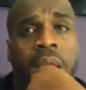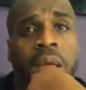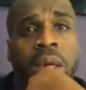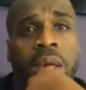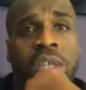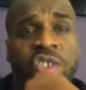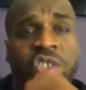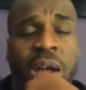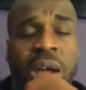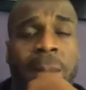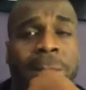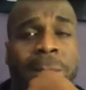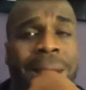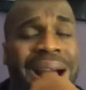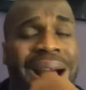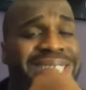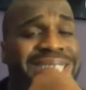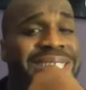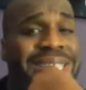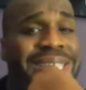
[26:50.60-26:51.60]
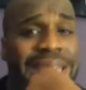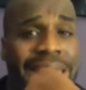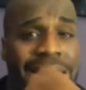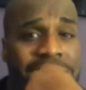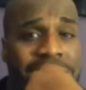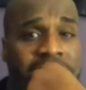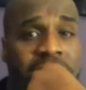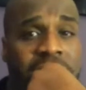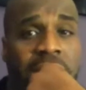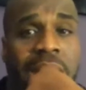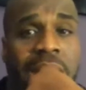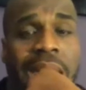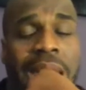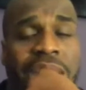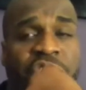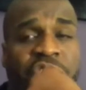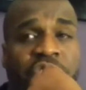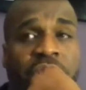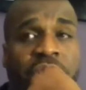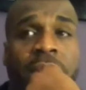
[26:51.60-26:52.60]
John Moxley
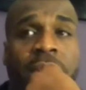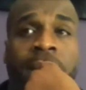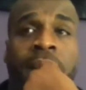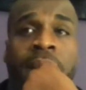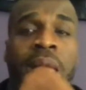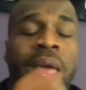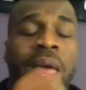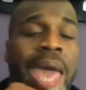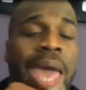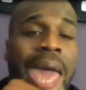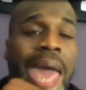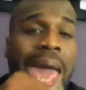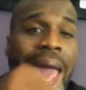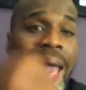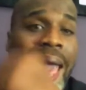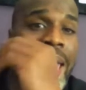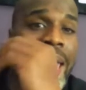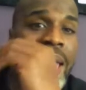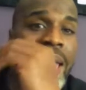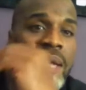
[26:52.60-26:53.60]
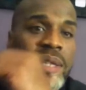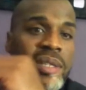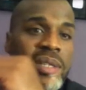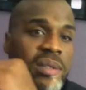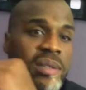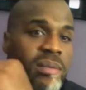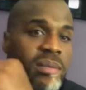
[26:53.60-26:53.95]
actually, and